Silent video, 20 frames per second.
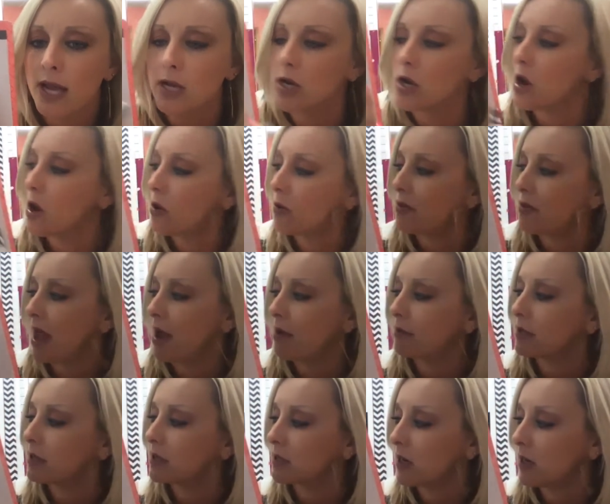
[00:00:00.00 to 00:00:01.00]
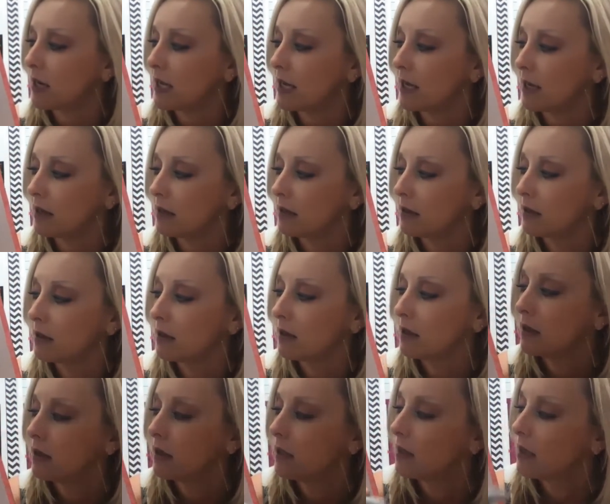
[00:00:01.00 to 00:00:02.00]
know that one's not it.
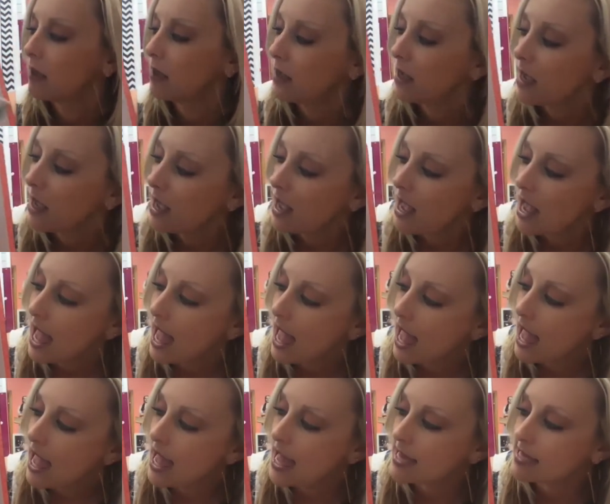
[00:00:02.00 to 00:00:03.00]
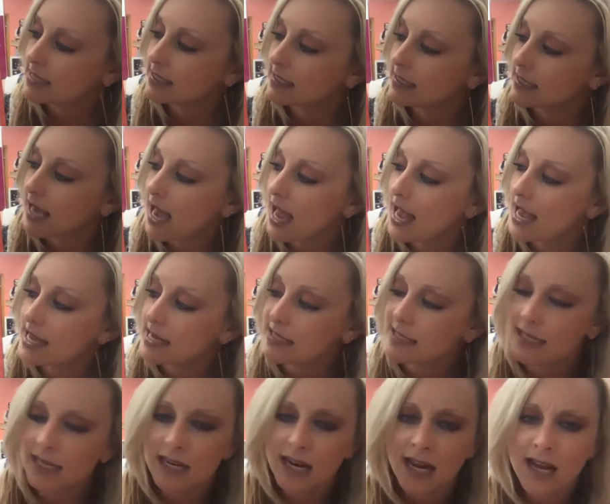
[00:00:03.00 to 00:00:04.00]
S.
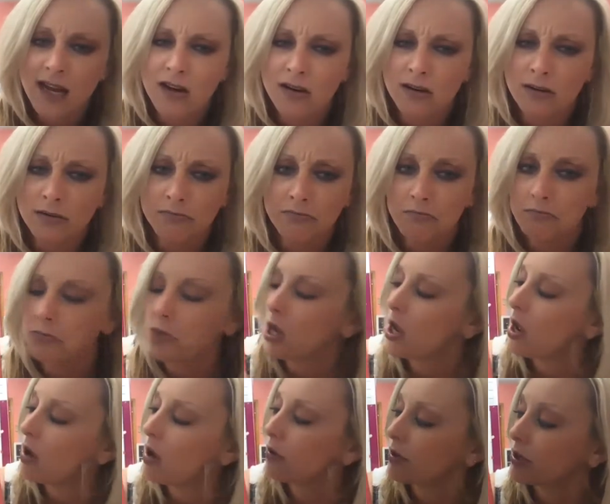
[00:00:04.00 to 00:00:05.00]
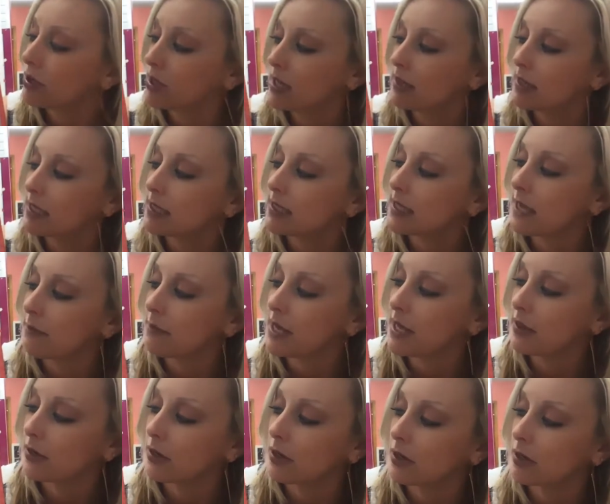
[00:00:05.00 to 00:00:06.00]
S and L, no, they're not the same
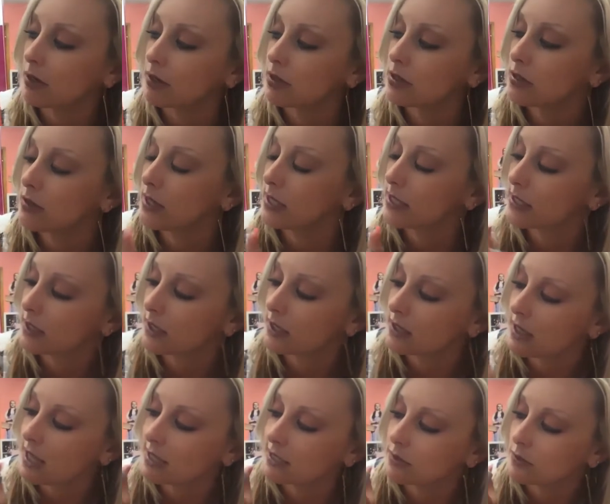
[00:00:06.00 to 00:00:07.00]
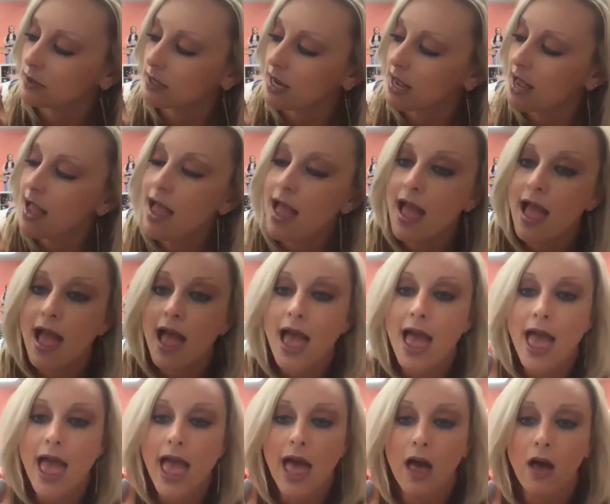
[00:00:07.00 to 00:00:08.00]
either. So let's look at the last one.
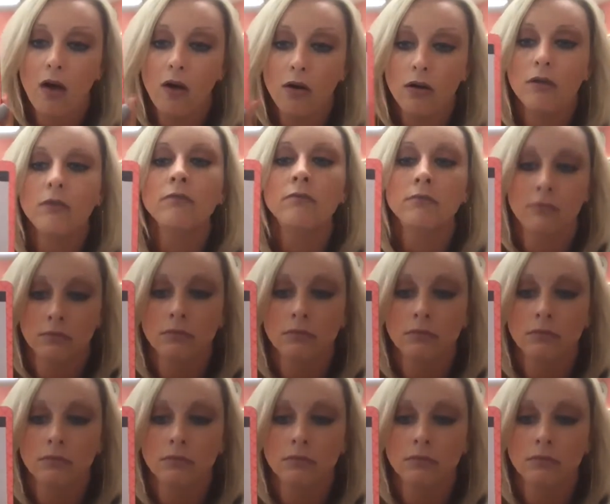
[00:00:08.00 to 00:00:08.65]
L,